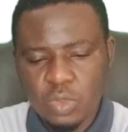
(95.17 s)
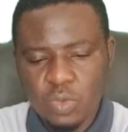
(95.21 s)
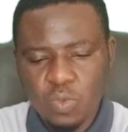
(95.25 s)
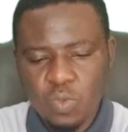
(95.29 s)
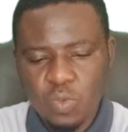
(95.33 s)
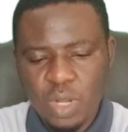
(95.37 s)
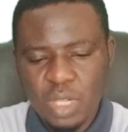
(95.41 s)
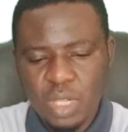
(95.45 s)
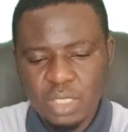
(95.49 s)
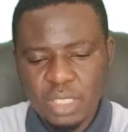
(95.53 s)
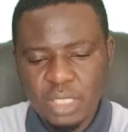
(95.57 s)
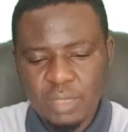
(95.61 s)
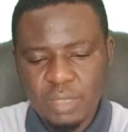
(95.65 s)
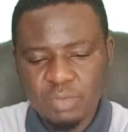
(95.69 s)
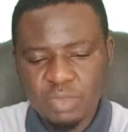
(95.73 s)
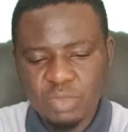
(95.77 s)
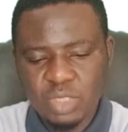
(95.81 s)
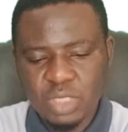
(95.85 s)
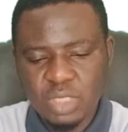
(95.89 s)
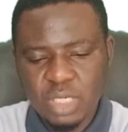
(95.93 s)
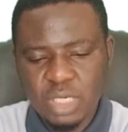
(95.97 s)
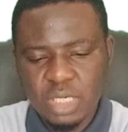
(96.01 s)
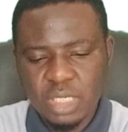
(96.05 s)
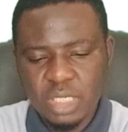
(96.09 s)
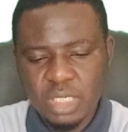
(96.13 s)
1
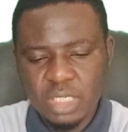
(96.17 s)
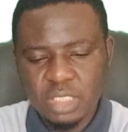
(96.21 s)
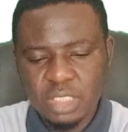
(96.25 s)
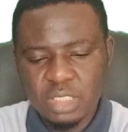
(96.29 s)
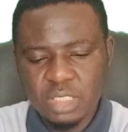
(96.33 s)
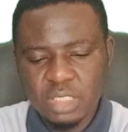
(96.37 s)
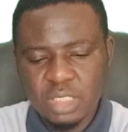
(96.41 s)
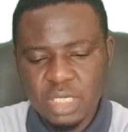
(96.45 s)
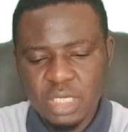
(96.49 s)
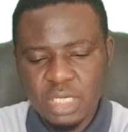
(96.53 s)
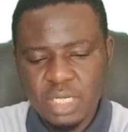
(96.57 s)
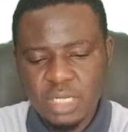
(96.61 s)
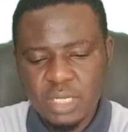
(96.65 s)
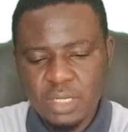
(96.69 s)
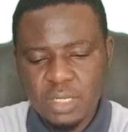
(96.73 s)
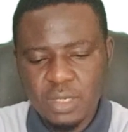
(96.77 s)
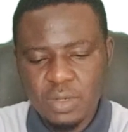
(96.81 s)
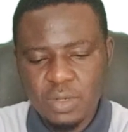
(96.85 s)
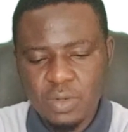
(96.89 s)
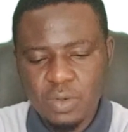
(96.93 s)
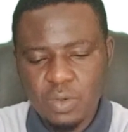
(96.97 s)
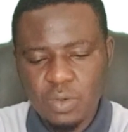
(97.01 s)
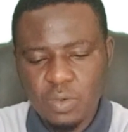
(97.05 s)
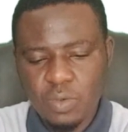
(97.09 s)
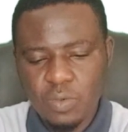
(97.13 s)
times 3 is
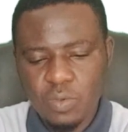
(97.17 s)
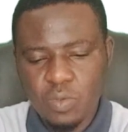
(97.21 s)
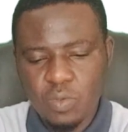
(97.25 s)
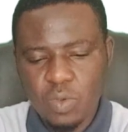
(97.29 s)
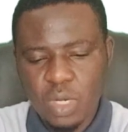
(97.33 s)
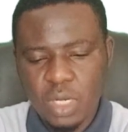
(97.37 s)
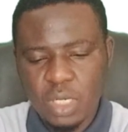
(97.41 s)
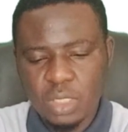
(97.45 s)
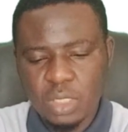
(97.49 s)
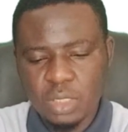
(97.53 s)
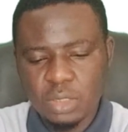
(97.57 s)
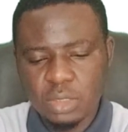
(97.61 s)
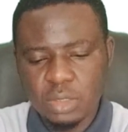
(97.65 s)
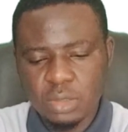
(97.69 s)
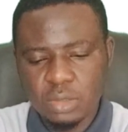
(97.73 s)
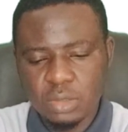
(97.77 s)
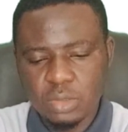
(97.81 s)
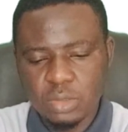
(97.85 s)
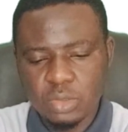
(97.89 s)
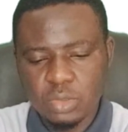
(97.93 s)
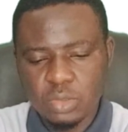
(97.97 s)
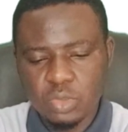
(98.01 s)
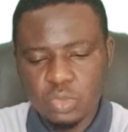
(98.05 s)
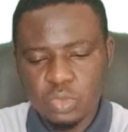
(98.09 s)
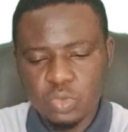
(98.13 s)

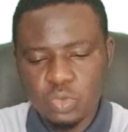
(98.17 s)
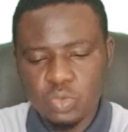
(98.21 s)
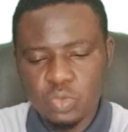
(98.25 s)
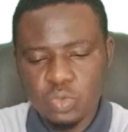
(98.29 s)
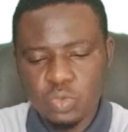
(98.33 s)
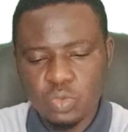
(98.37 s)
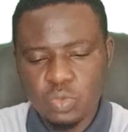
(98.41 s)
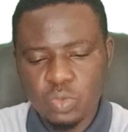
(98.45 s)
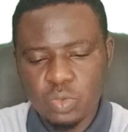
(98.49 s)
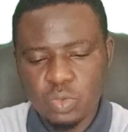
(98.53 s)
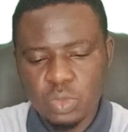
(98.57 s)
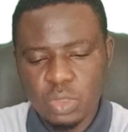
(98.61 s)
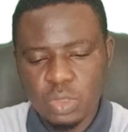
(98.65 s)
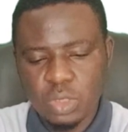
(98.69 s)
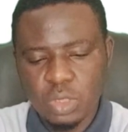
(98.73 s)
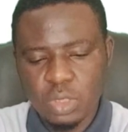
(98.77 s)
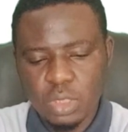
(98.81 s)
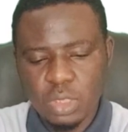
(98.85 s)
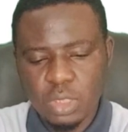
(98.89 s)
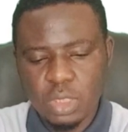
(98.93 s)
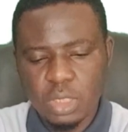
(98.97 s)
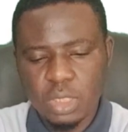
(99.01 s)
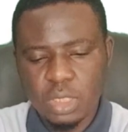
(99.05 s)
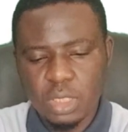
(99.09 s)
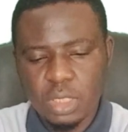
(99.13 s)
312,
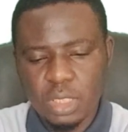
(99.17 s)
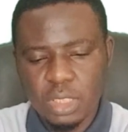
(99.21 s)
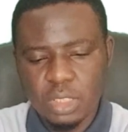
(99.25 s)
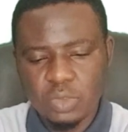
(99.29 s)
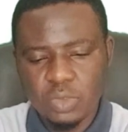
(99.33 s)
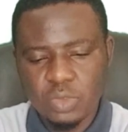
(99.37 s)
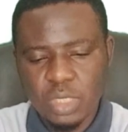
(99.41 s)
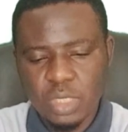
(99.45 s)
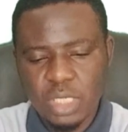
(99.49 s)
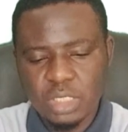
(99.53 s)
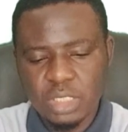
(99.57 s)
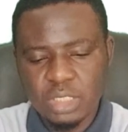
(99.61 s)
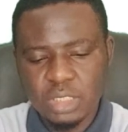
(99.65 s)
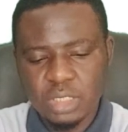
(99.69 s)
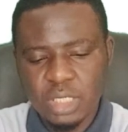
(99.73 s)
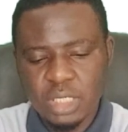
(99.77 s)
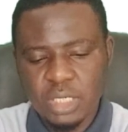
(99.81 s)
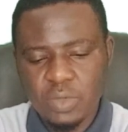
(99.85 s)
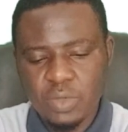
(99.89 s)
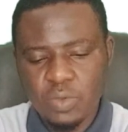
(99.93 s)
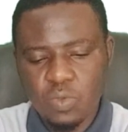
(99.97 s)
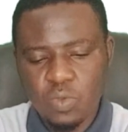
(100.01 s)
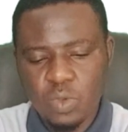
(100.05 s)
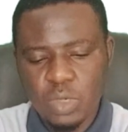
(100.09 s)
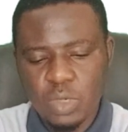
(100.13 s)
as well as
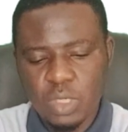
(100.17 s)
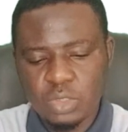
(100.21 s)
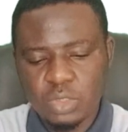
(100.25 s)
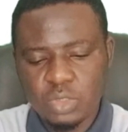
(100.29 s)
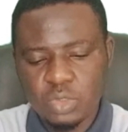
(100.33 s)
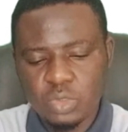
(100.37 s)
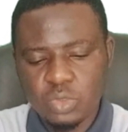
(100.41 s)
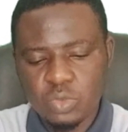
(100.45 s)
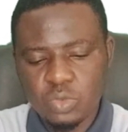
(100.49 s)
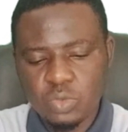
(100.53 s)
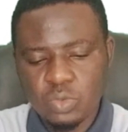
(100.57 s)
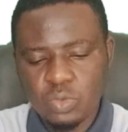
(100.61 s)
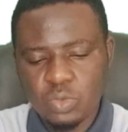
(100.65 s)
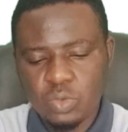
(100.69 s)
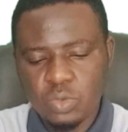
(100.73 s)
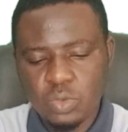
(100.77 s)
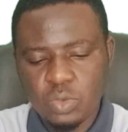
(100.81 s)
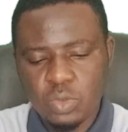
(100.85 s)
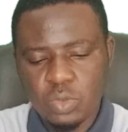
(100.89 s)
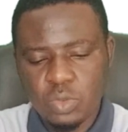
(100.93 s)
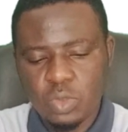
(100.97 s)
312,